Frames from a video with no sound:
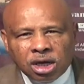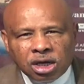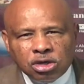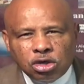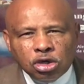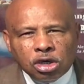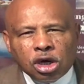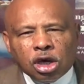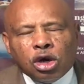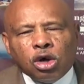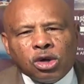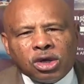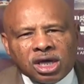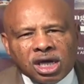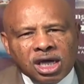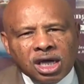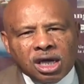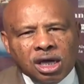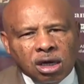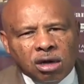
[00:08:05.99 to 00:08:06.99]
you can go to
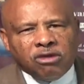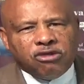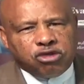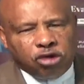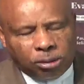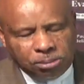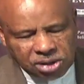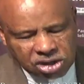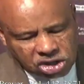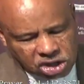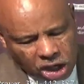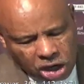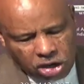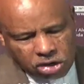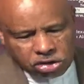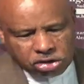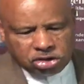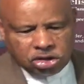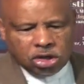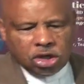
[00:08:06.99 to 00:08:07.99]
hell from the
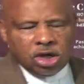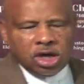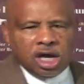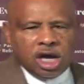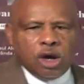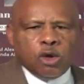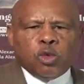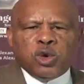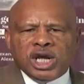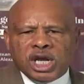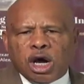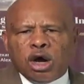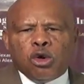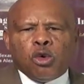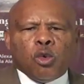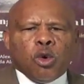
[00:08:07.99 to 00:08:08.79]
church, and we don't